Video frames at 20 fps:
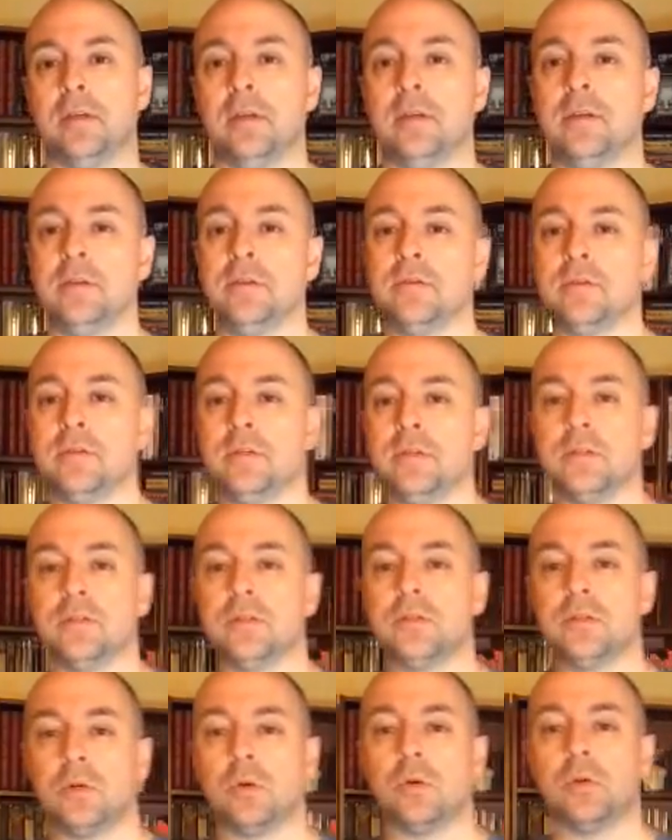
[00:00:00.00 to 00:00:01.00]

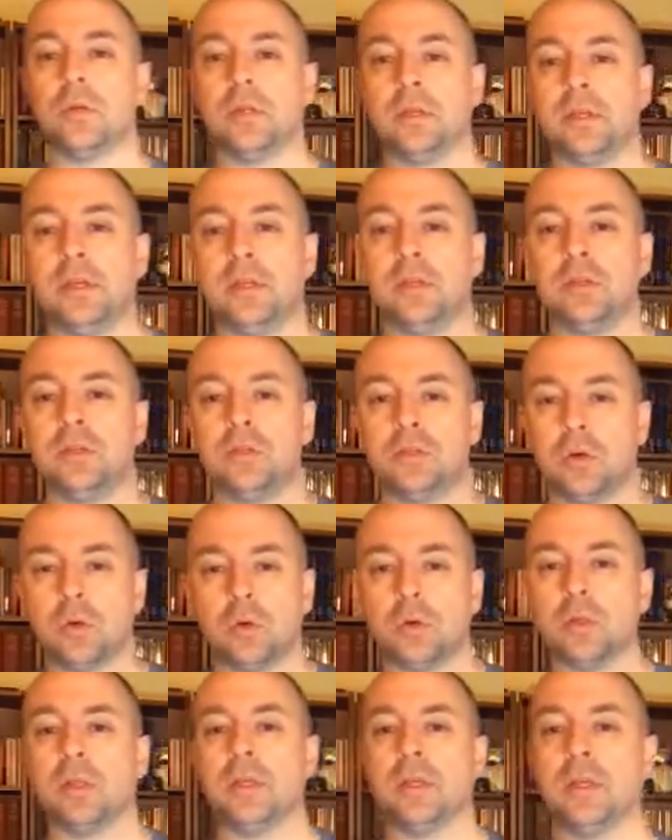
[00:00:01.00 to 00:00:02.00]
is
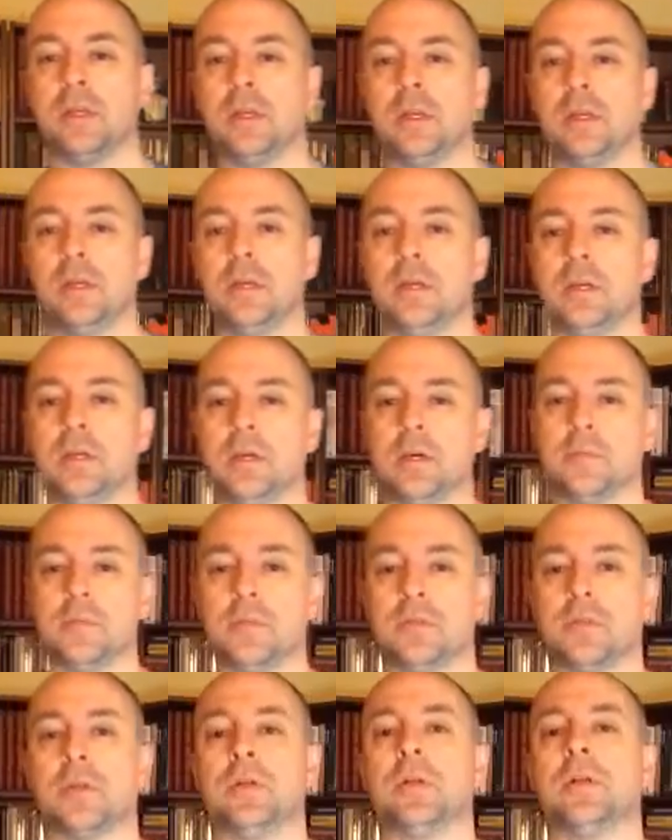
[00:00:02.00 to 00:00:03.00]
totally
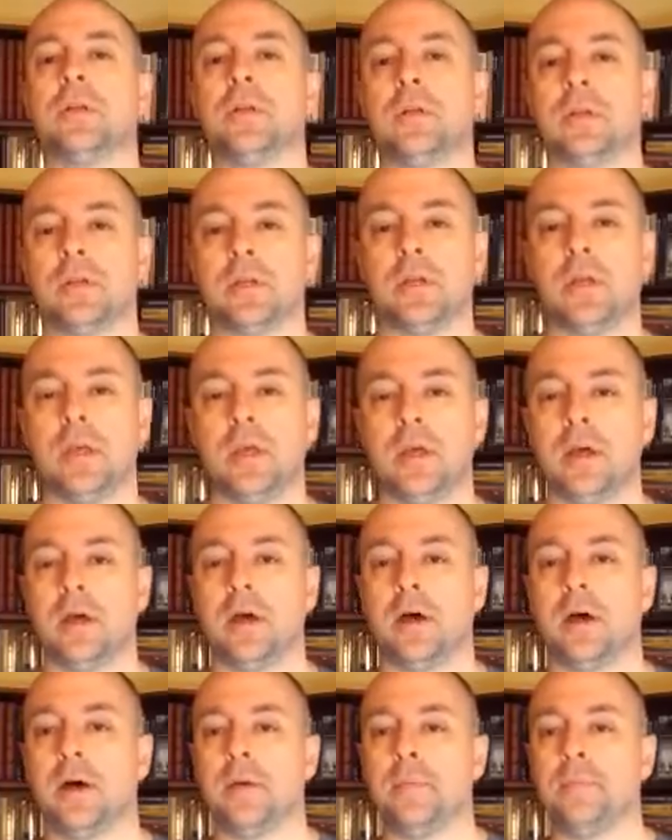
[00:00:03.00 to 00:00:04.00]
absurd.
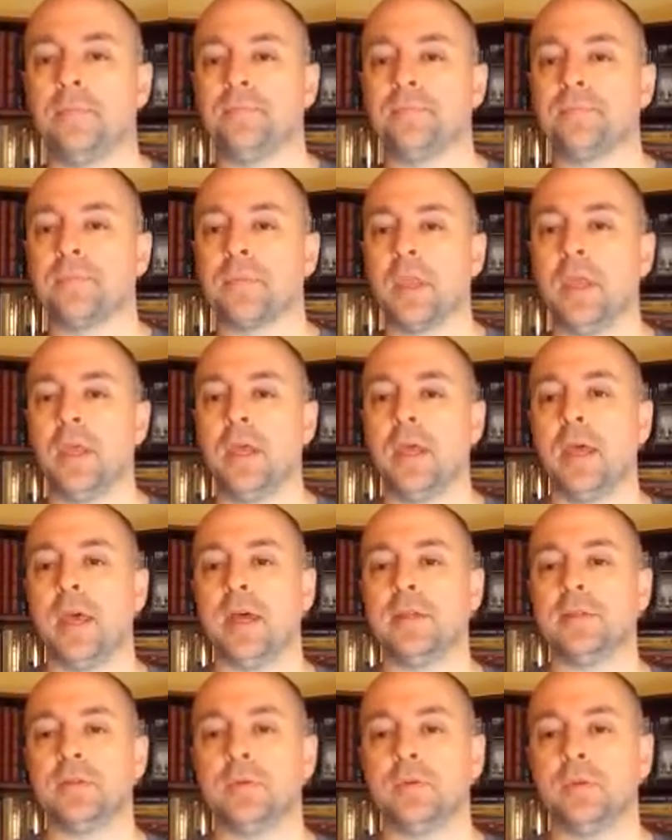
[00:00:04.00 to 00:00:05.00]

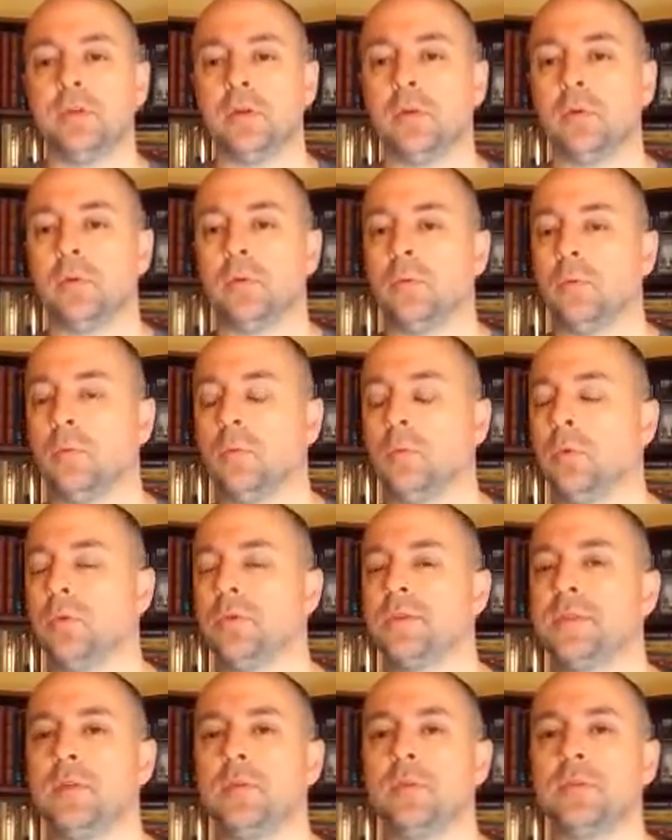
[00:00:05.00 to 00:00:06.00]
And so
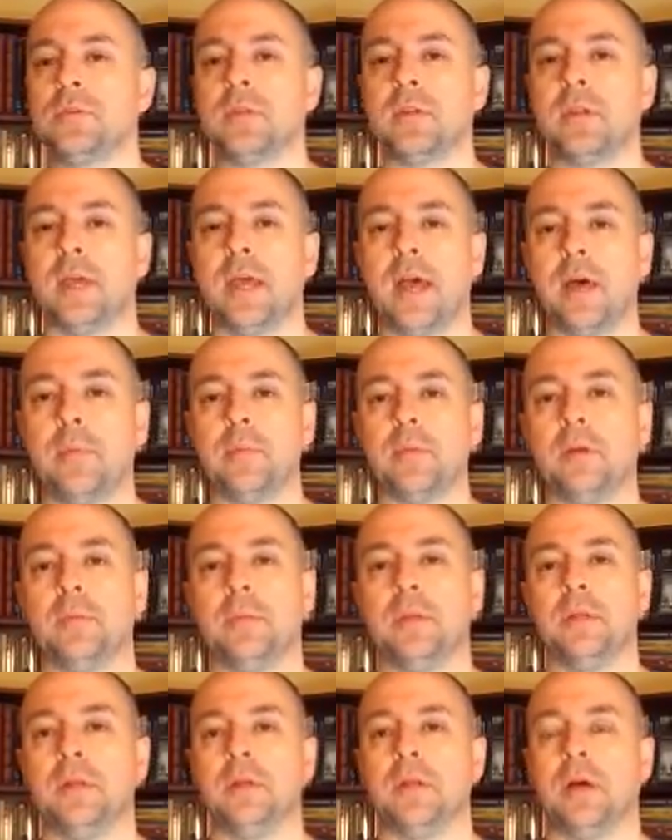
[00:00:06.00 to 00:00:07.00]
we'll see what's going to happen. I
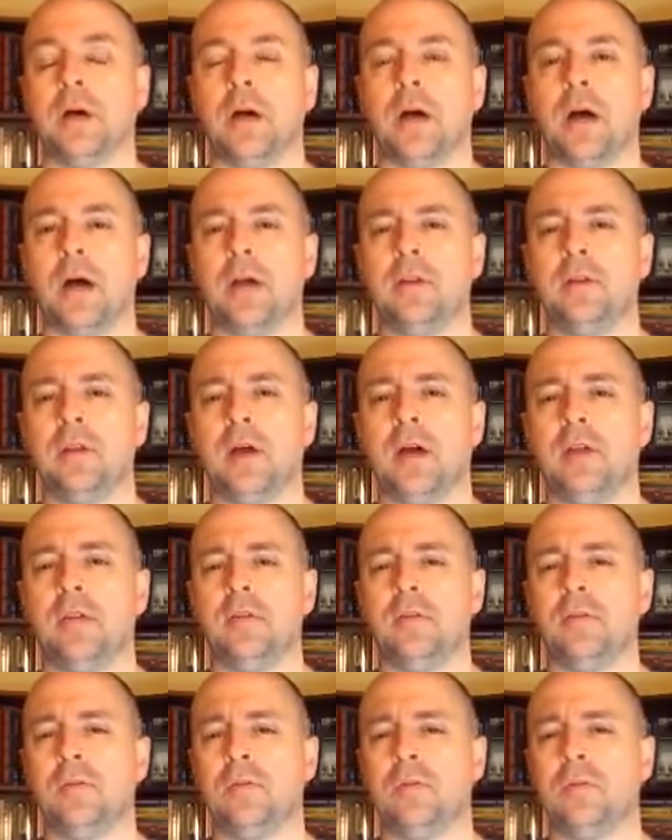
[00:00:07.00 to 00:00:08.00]
mean,
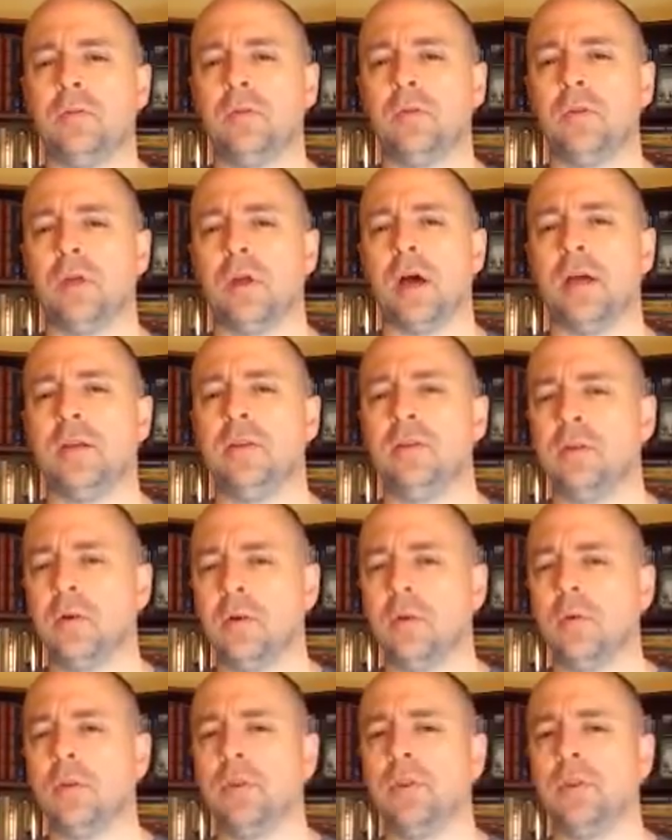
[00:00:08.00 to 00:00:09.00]
I
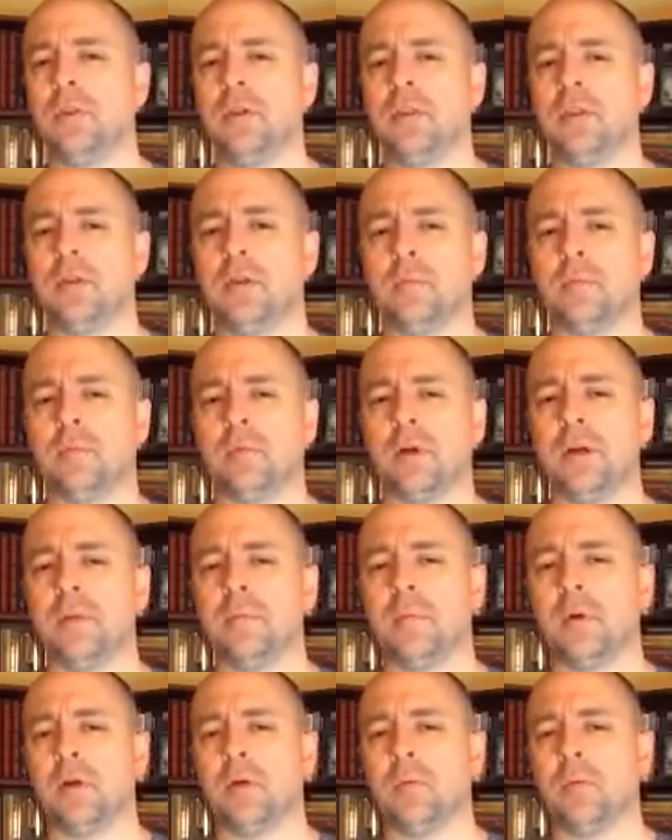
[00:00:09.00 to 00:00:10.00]
don't think that
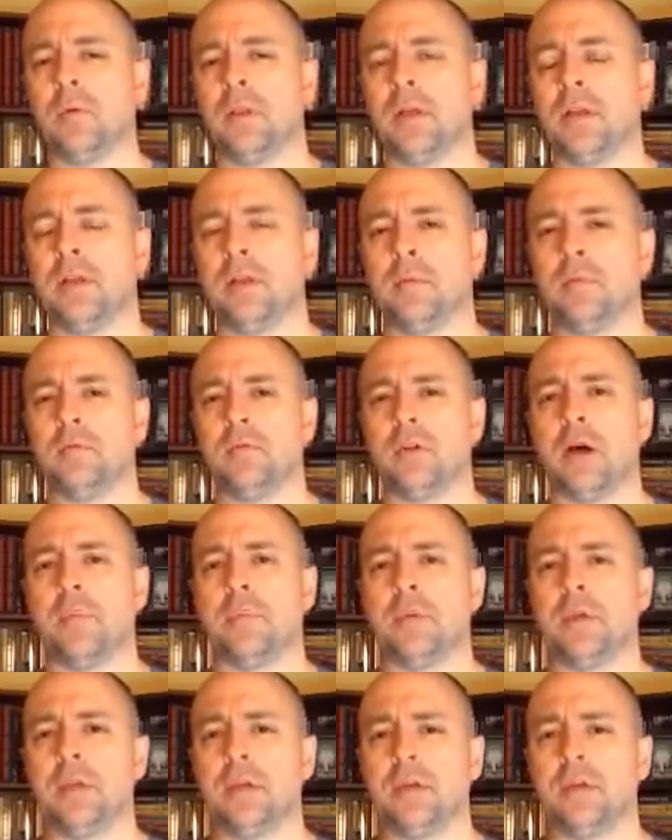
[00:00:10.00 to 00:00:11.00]
Breitbart will end up
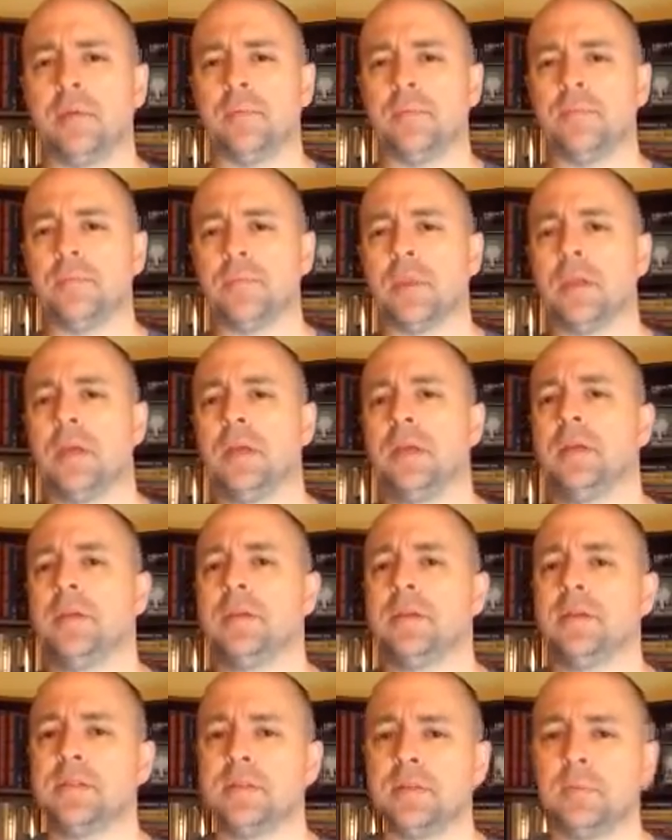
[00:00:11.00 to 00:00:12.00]
dropping him
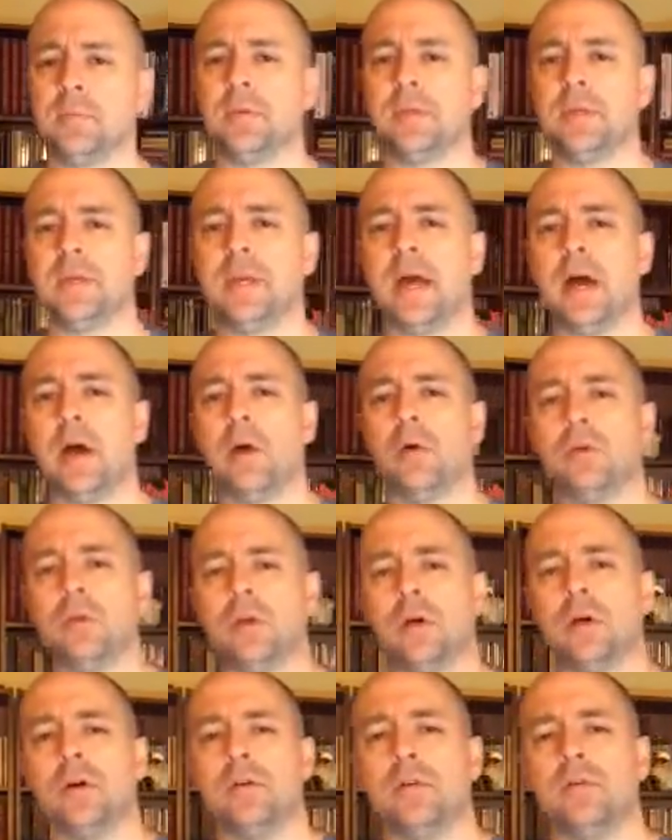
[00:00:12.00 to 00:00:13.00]
simply
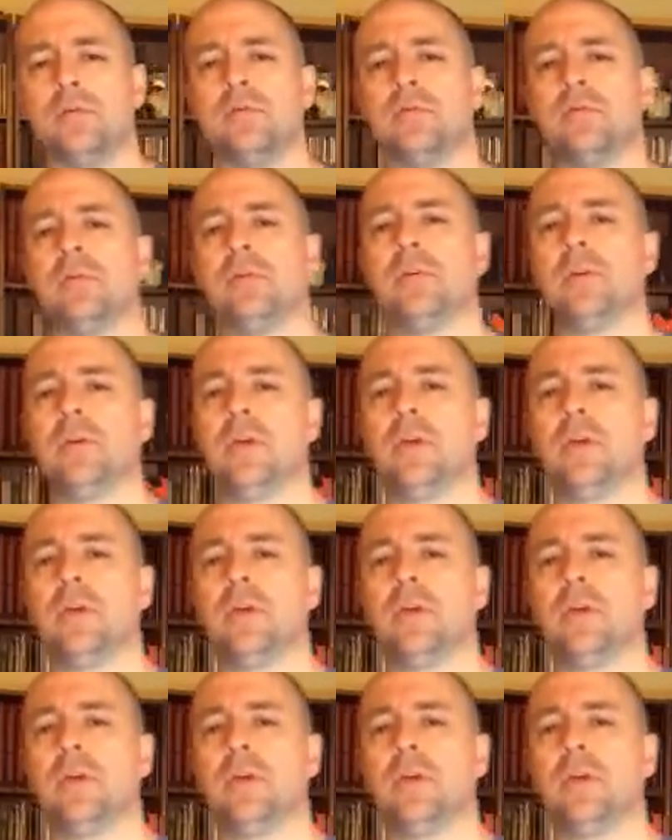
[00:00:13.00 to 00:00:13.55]
out of